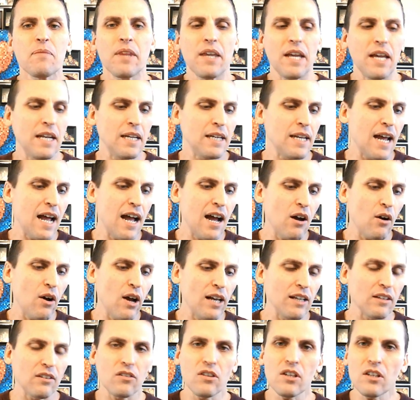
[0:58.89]
and now
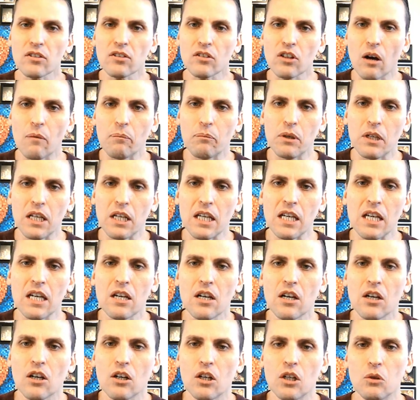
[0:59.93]
has this company
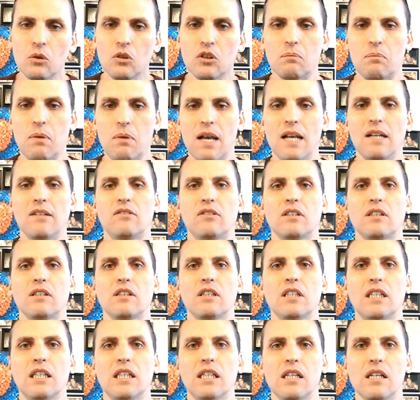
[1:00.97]
who is
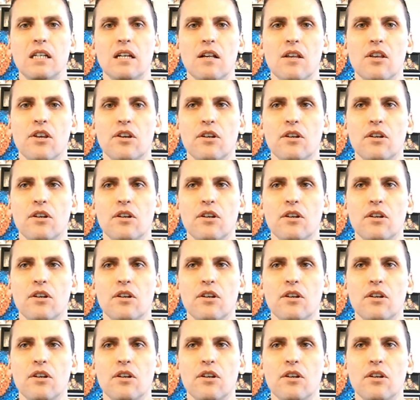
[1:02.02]
basically